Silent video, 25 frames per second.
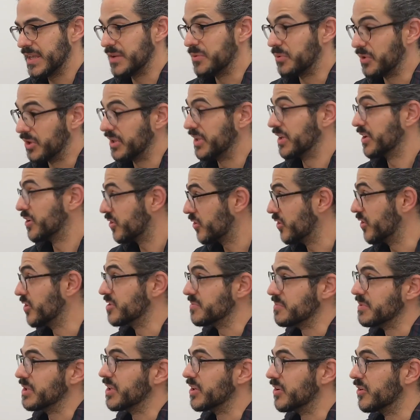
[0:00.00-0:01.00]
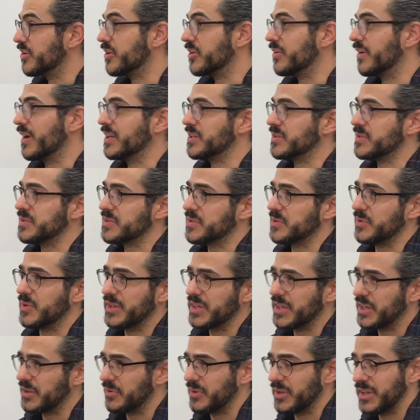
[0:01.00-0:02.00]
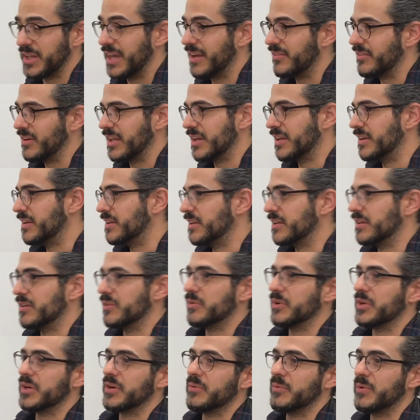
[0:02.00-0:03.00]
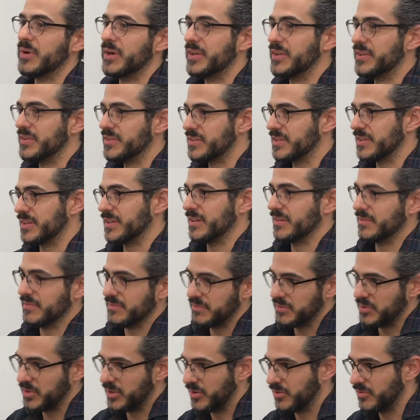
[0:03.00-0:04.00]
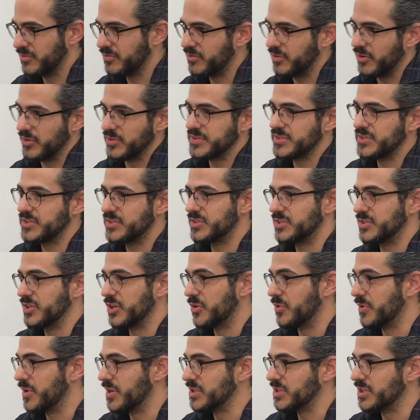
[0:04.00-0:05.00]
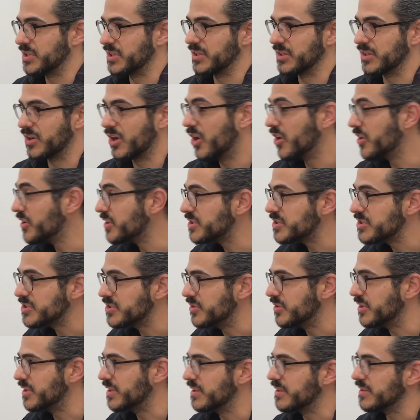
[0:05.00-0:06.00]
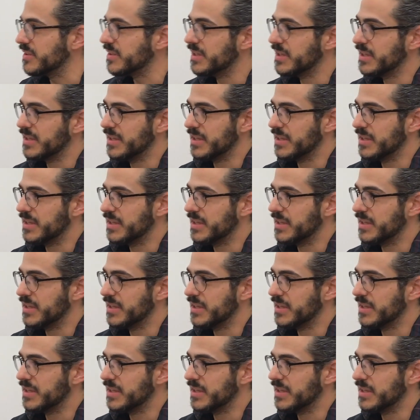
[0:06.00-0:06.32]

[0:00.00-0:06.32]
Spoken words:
he really encouraged me to go to graduate school. I didn't really have any idea what it was. Again, first generation college student.